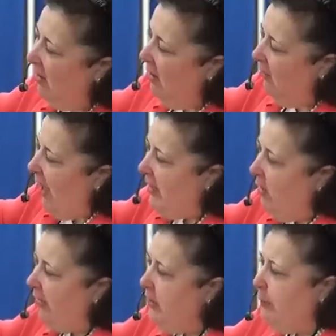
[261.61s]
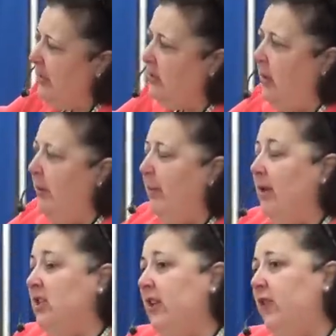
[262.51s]
The value on this piece is going to be
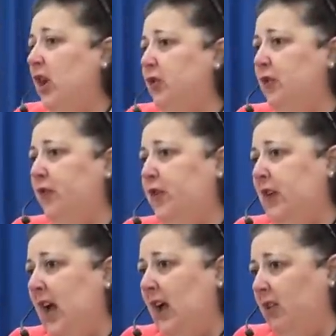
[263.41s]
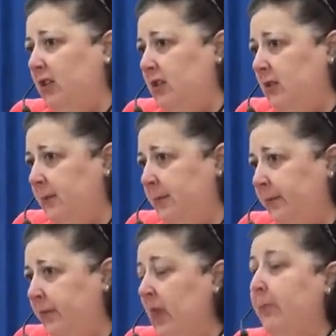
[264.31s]
about
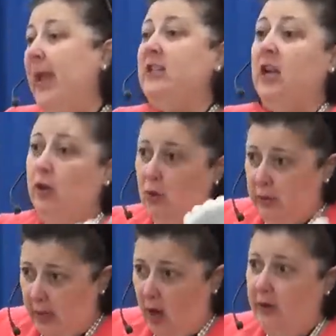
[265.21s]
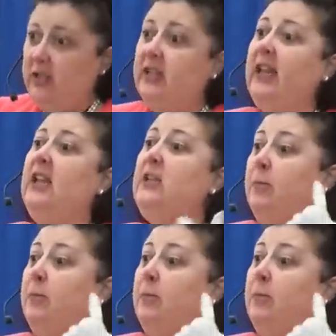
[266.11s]
$750, based on who the artist is,